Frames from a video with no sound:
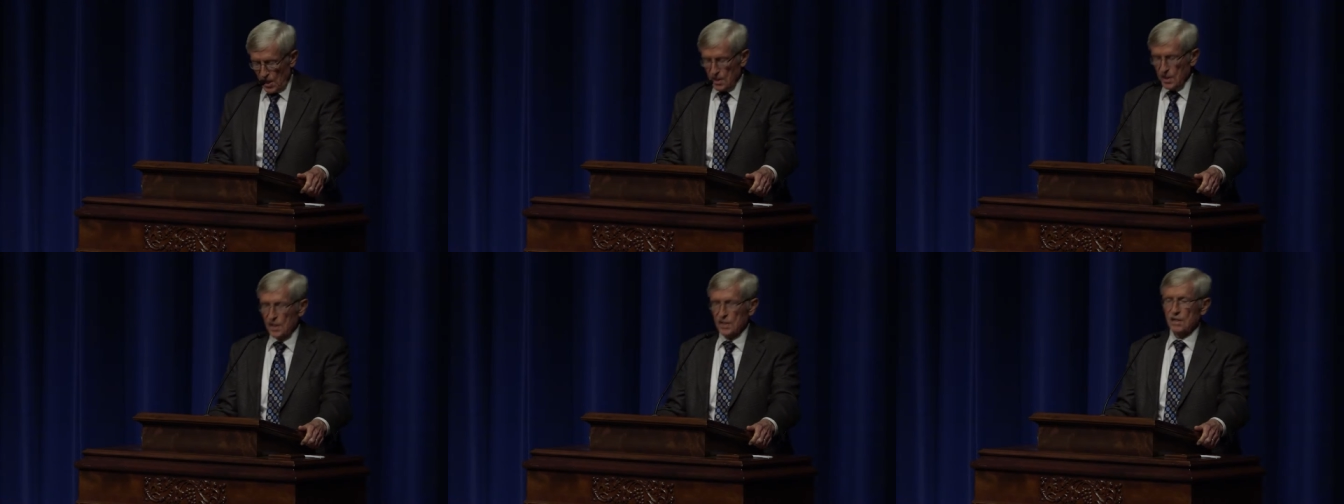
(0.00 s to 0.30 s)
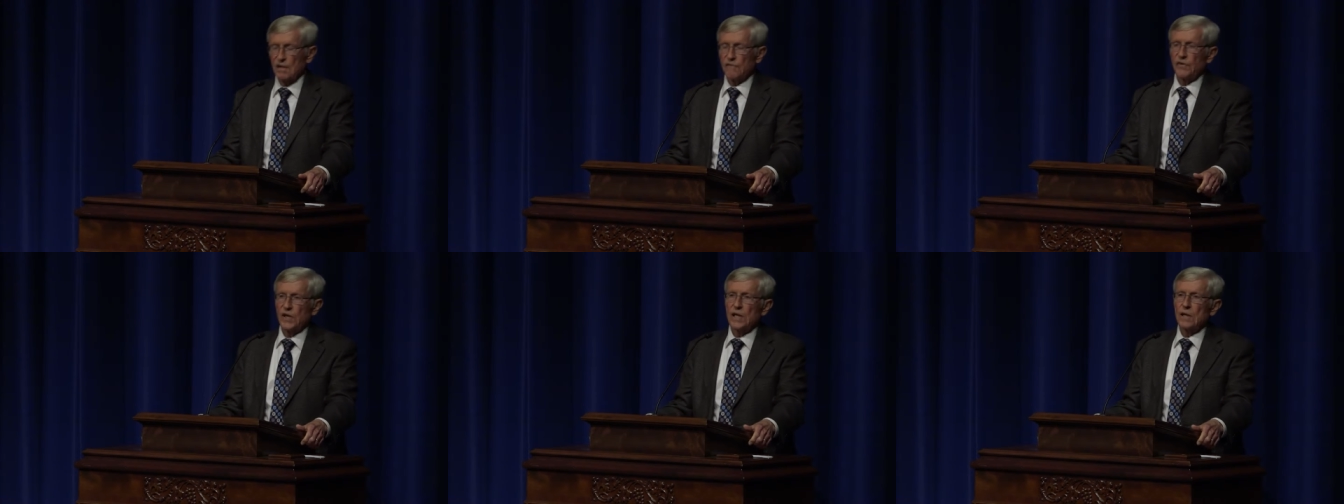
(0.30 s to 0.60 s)
I
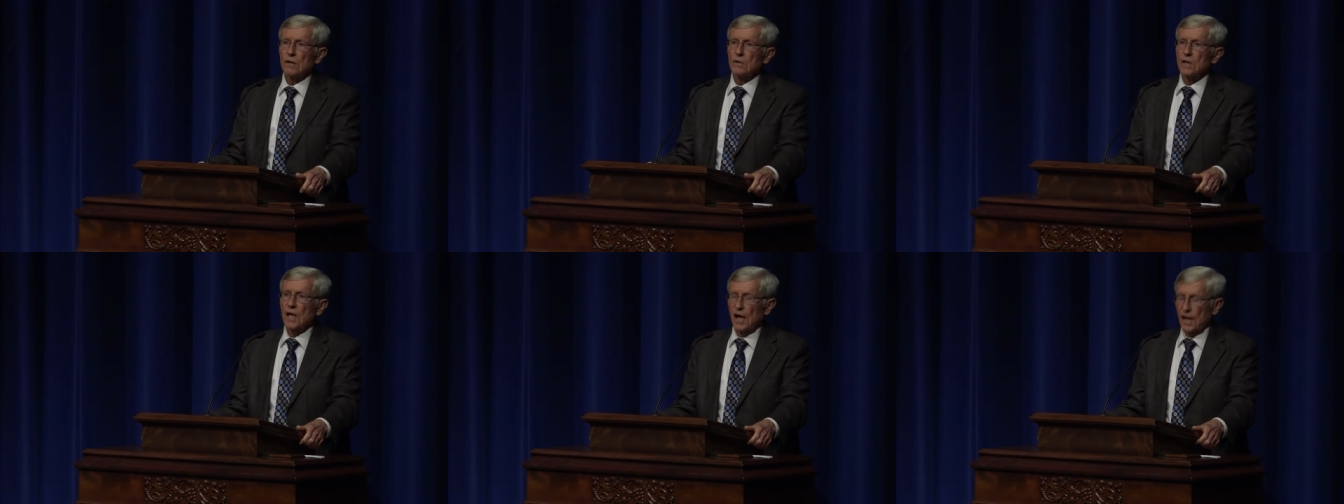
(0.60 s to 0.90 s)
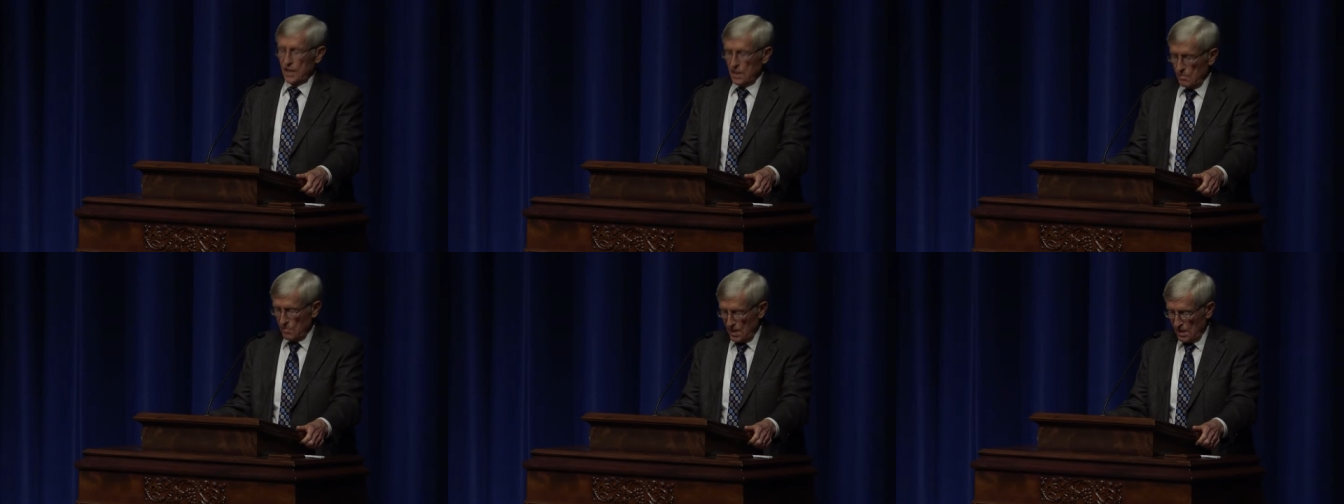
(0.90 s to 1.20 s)
think the video
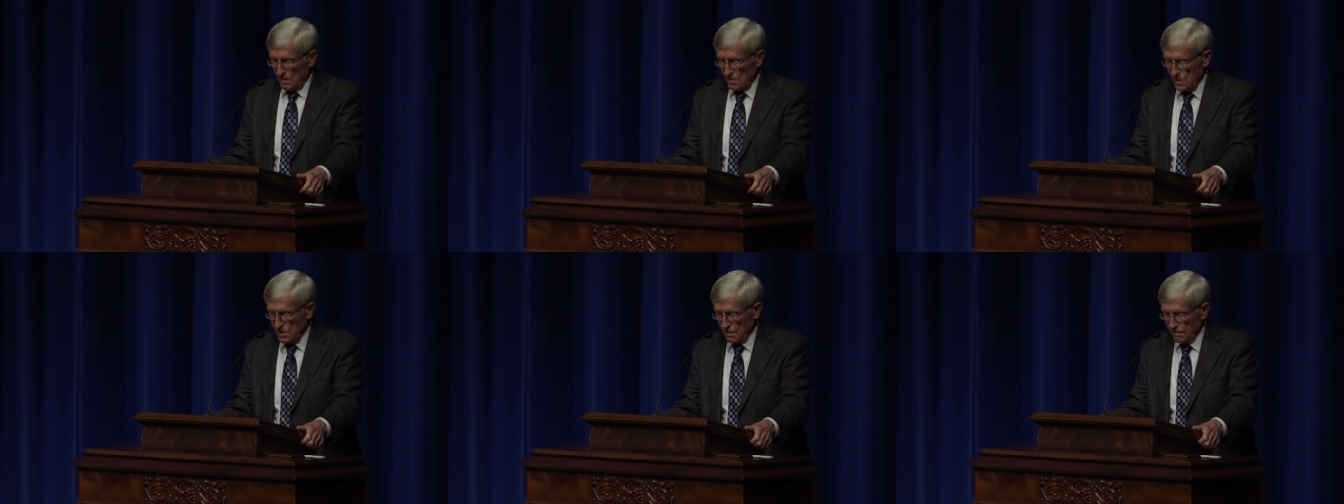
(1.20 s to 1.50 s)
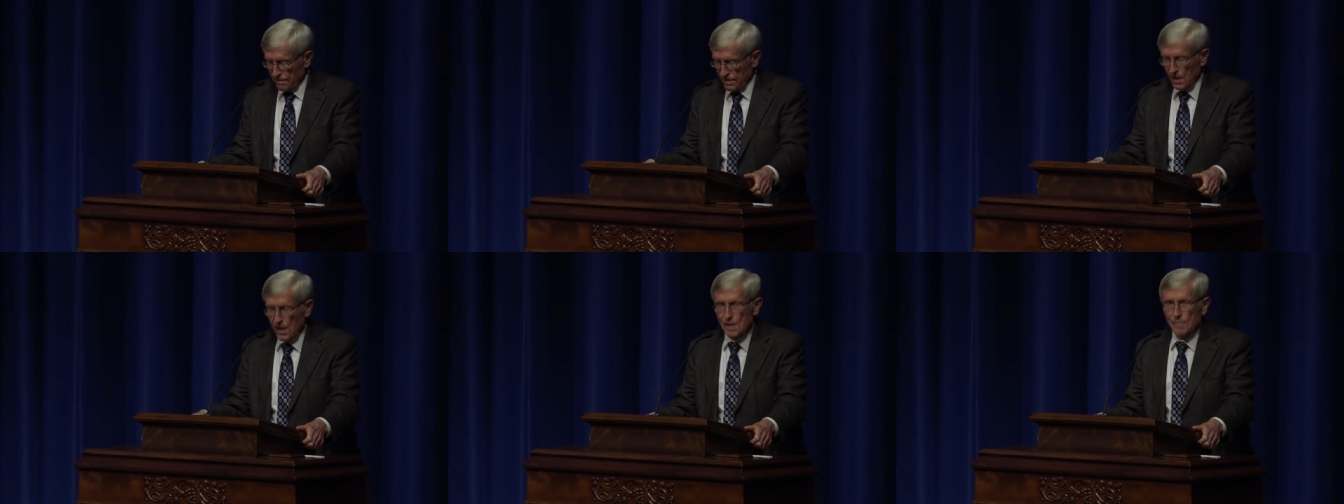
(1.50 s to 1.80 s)
documentaries are
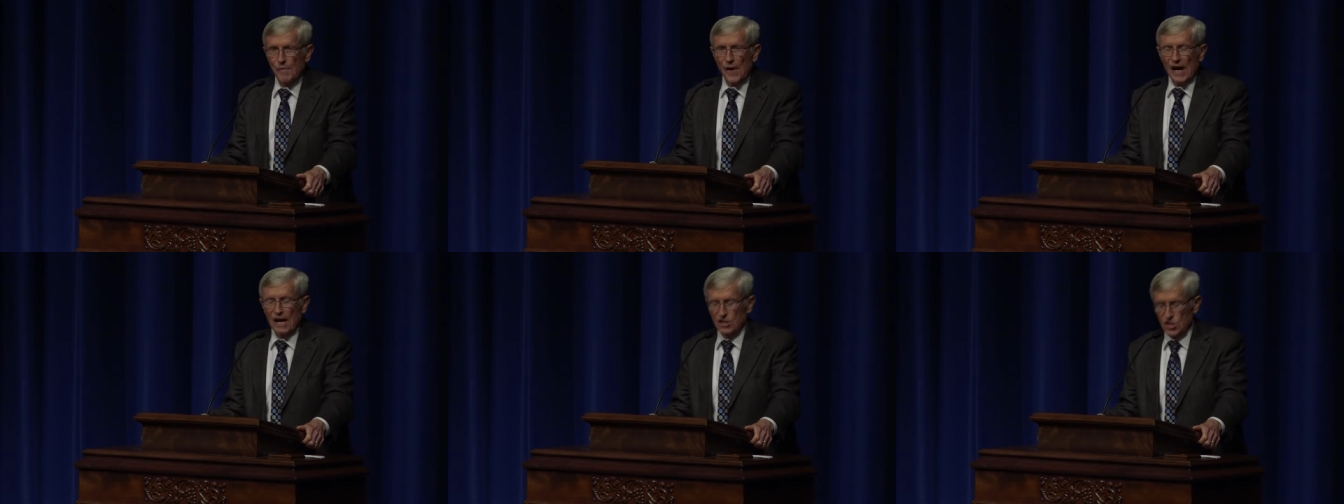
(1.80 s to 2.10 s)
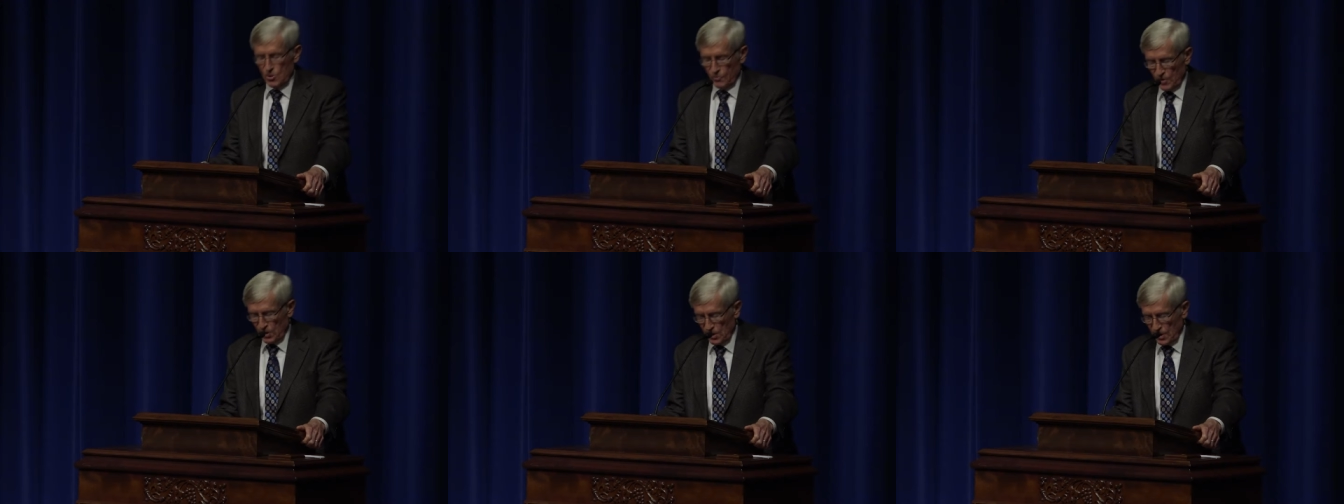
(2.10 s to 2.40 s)
very
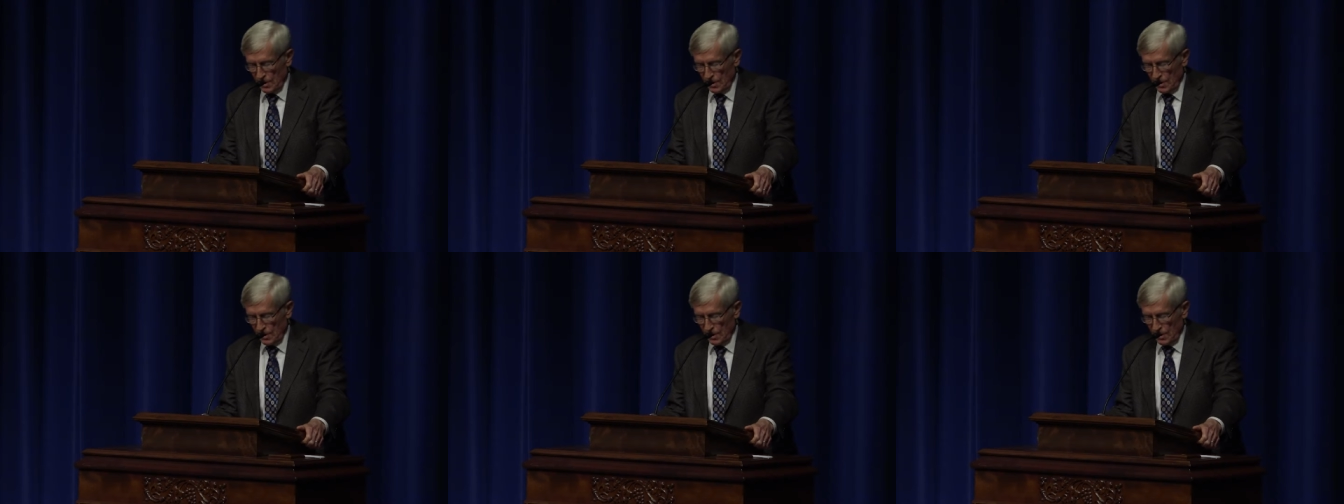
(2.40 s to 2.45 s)
powerful.